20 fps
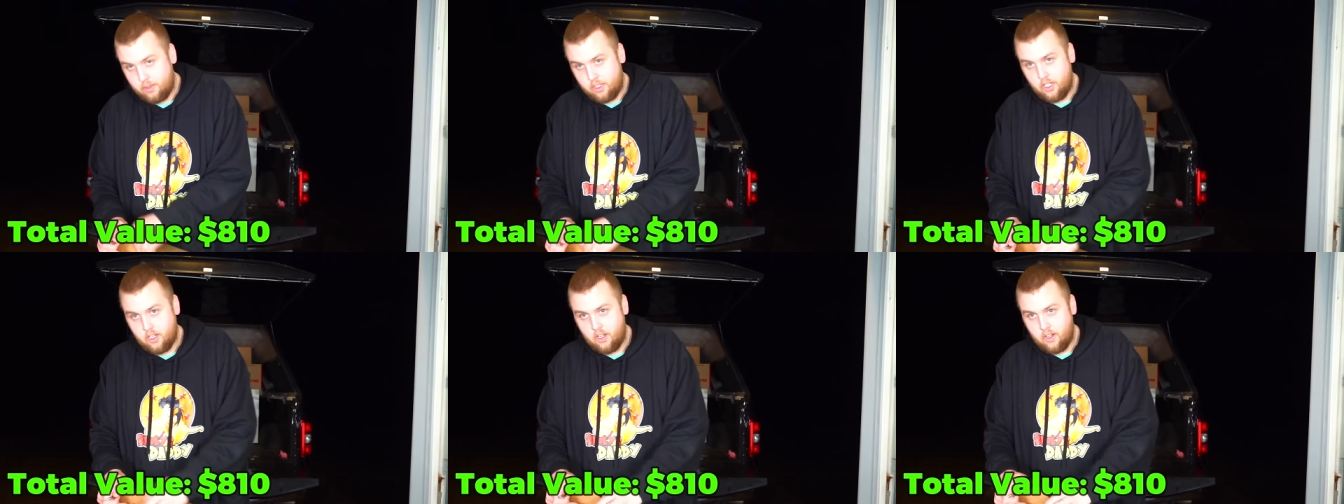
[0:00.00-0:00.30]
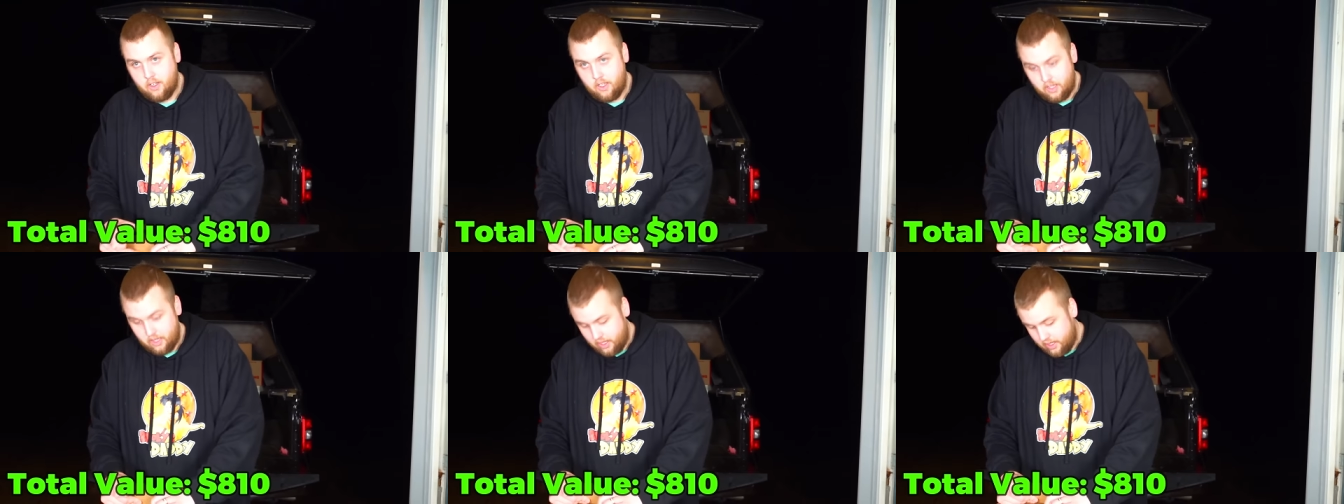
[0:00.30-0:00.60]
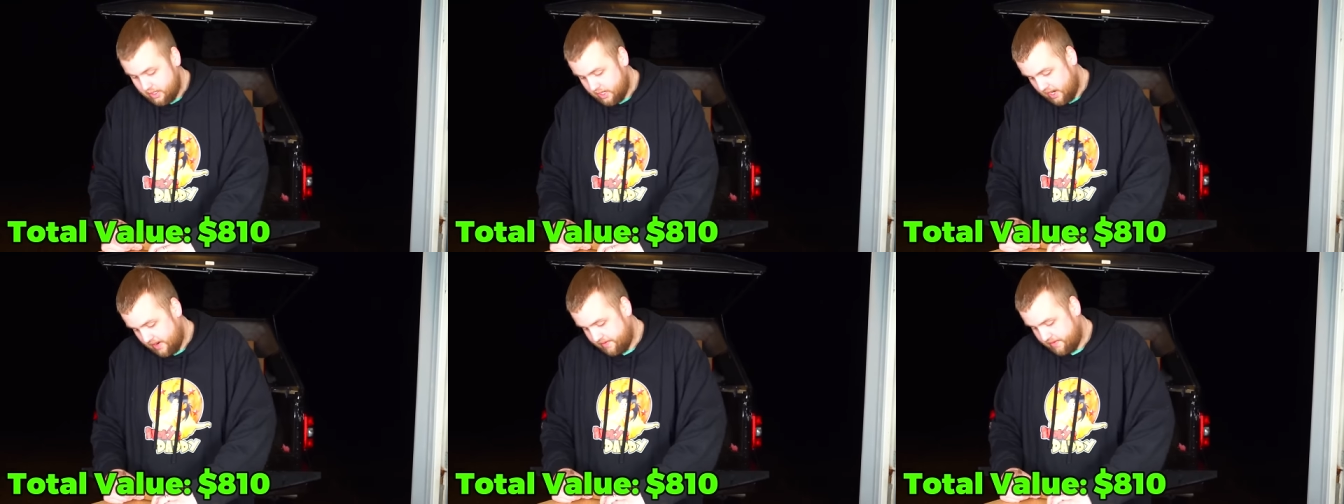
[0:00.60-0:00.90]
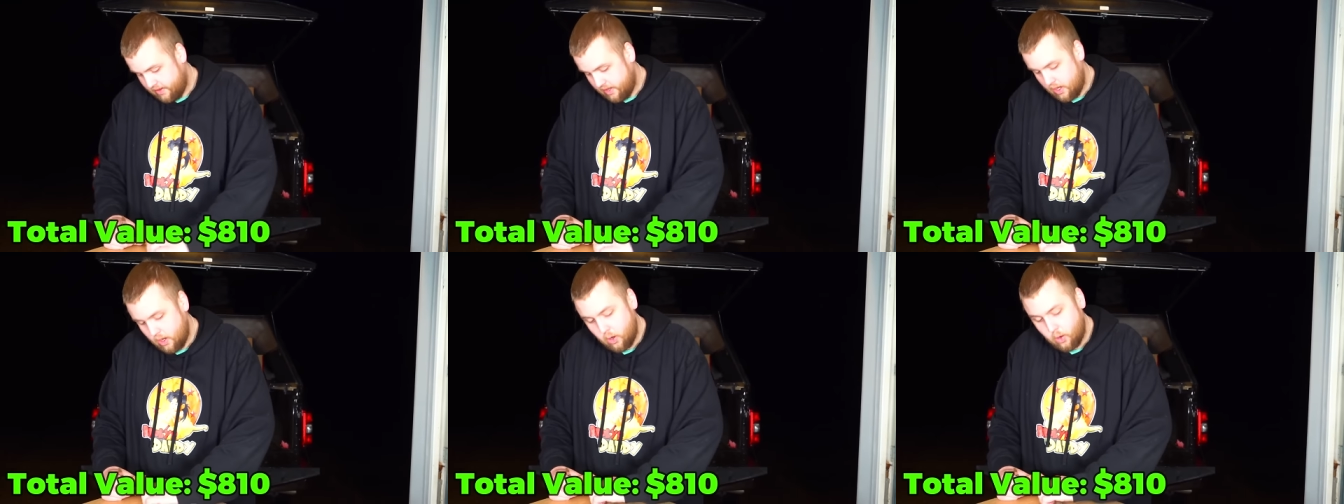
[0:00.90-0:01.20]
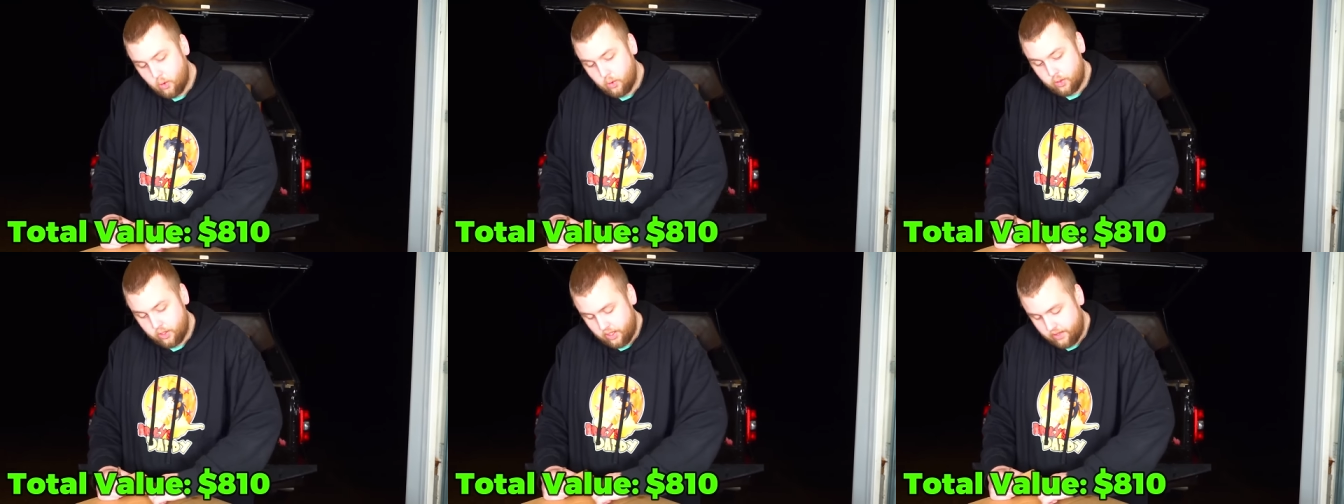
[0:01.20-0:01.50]
So they're definitely
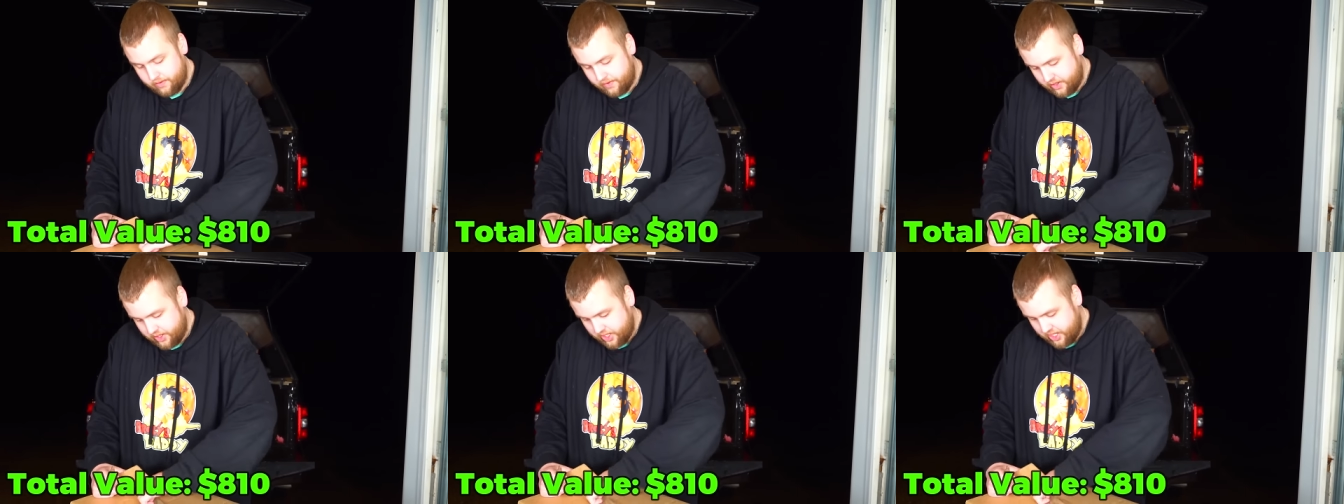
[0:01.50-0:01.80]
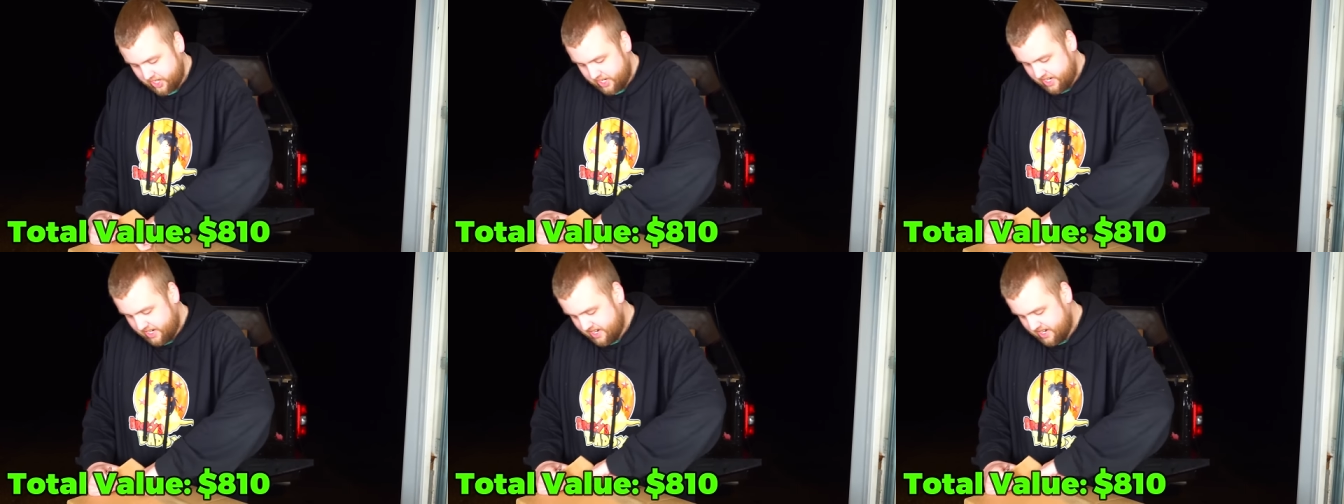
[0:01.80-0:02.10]
older for sure.